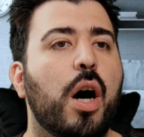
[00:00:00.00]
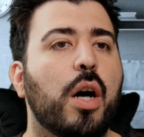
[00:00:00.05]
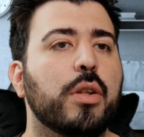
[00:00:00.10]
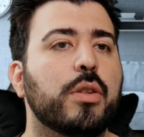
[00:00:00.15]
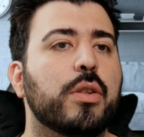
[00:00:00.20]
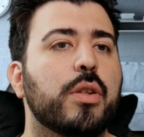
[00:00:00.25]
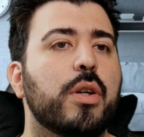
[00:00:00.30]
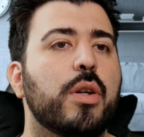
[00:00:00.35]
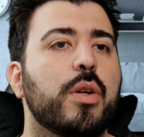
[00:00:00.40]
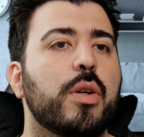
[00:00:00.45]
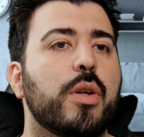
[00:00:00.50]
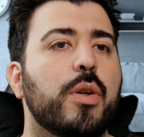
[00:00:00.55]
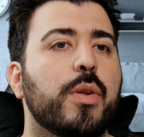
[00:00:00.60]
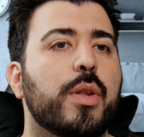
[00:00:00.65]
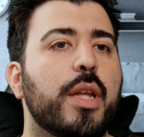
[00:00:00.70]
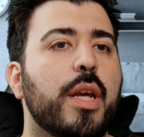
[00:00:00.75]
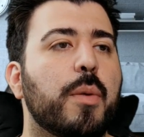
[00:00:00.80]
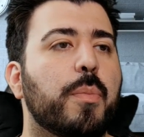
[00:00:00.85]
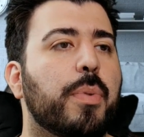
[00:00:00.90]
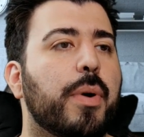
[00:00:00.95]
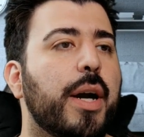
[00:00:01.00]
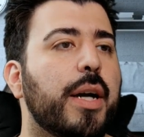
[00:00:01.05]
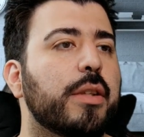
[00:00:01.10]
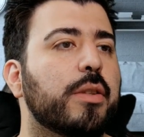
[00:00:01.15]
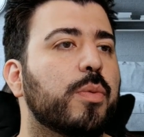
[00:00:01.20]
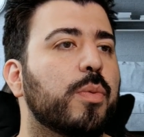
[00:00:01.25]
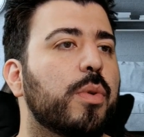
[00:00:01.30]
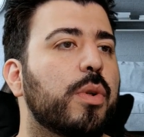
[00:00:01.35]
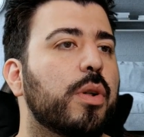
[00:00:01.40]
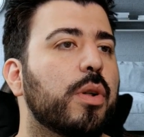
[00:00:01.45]
Also, you think
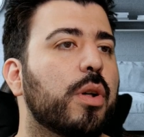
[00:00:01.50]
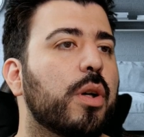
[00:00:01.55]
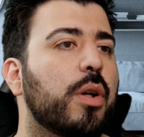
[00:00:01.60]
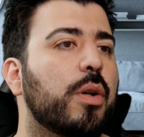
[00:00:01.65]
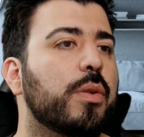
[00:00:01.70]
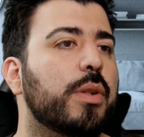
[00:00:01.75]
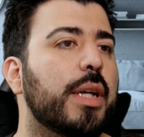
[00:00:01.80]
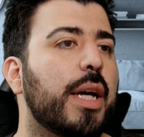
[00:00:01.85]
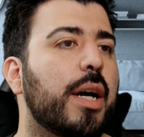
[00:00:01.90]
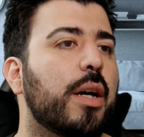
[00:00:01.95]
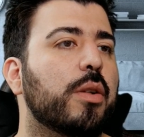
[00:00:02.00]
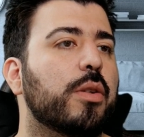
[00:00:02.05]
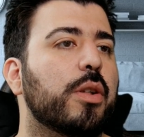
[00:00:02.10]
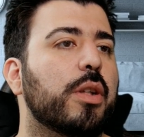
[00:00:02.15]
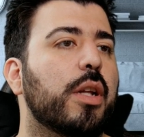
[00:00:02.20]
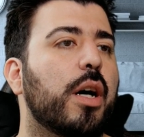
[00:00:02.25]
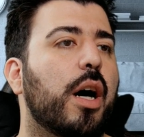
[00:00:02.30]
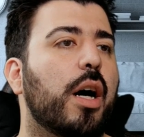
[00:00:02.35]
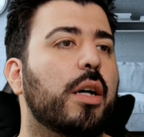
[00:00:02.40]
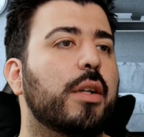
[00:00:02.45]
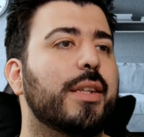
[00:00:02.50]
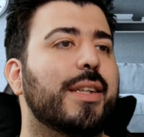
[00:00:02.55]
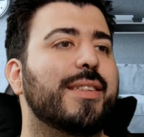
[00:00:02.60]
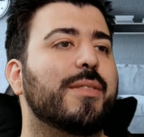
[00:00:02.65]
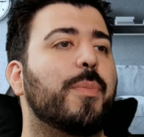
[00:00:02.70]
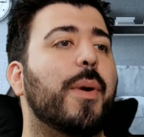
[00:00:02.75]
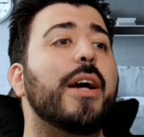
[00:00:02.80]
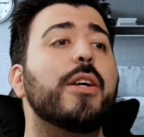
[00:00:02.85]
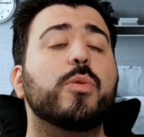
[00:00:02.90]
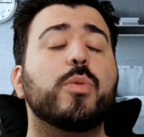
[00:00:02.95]
price will go down during the
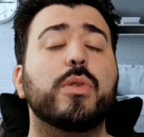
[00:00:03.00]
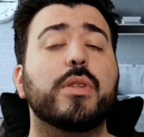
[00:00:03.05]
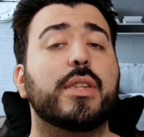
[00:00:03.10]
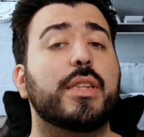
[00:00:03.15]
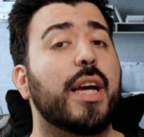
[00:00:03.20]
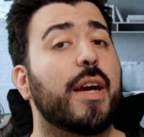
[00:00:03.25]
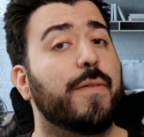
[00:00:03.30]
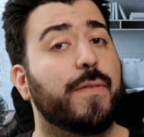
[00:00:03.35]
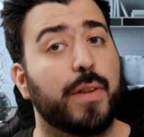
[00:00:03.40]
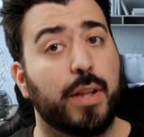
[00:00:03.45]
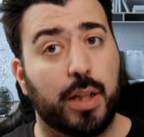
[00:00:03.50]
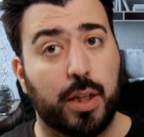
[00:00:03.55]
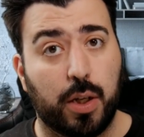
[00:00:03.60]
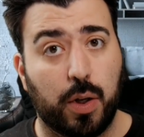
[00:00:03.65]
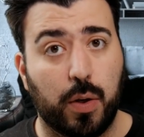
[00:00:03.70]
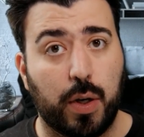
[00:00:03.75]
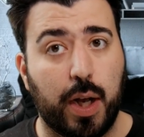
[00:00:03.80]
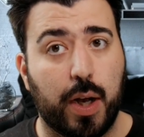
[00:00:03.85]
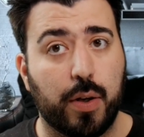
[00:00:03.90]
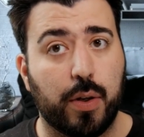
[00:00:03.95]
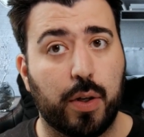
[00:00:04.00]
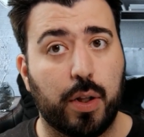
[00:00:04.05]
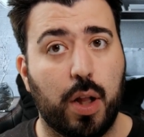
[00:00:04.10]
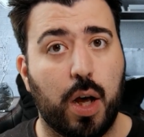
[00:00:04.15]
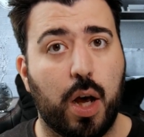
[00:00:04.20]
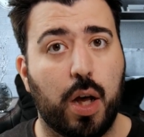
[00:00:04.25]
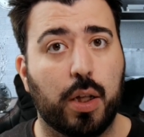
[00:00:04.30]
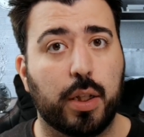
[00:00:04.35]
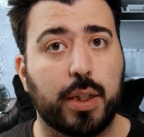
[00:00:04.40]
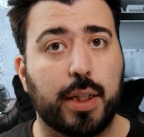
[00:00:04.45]
holidays? Price will definitely go down during
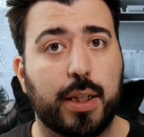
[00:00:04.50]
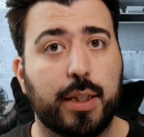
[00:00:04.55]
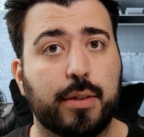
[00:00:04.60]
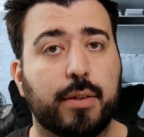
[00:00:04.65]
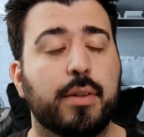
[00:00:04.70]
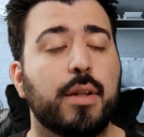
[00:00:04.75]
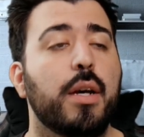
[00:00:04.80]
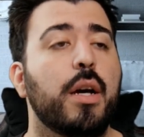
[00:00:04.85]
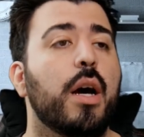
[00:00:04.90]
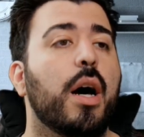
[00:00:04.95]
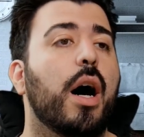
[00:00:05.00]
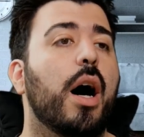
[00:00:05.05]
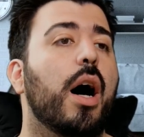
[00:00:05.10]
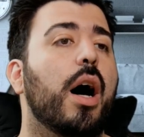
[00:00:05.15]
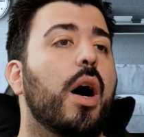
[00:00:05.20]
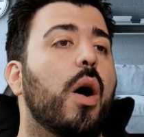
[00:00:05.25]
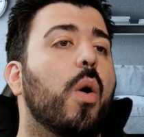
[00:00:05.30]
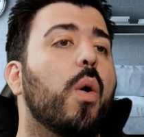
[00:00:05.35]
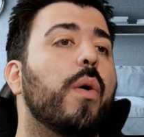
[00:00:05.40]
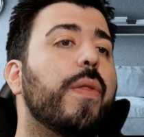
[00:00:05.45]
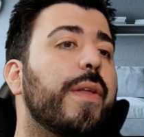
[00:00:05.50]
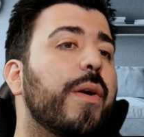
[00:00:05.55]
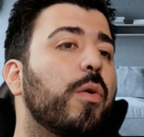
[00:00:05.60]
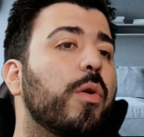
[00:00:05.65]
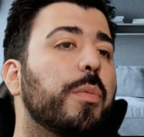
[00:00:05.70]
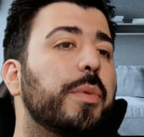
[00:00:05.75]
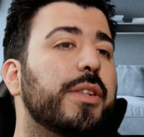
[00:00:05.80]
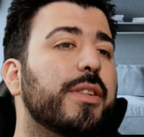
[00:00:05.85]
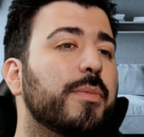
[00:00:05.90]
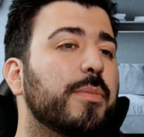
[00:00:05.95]
the holidays, uh, or there
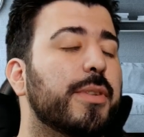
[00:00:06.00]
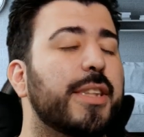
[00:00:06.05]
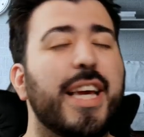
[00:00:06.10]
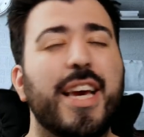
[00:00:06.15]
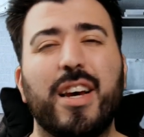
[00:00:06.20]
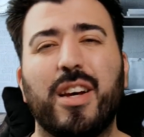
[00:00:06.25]
will be some